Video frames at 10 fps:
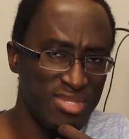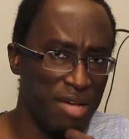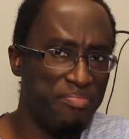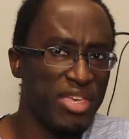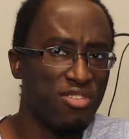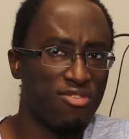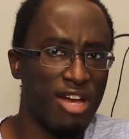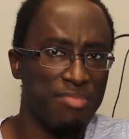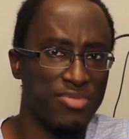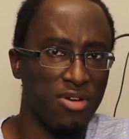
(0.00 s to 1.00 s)
A bigger
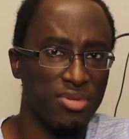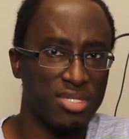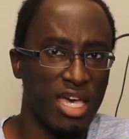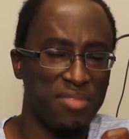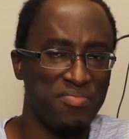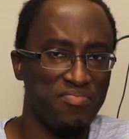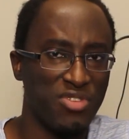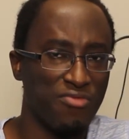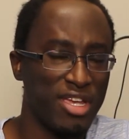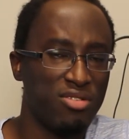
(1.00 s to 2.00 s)
gripe, though, is that
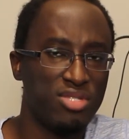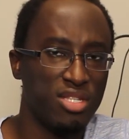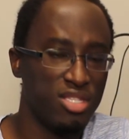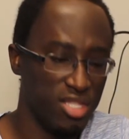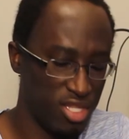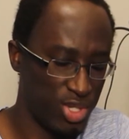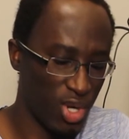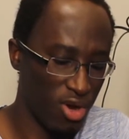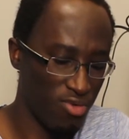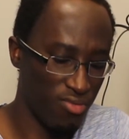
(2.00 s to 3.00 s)
the Rangers didn't
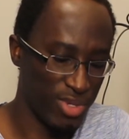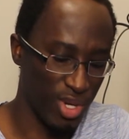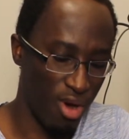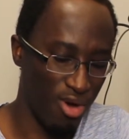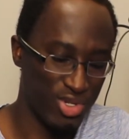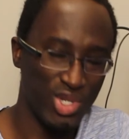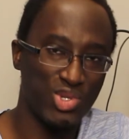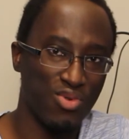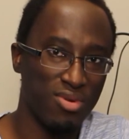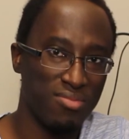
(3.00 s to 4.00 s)
start with the
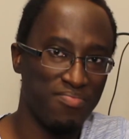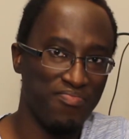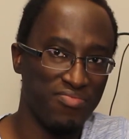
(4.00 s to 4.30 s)
Ultrazord,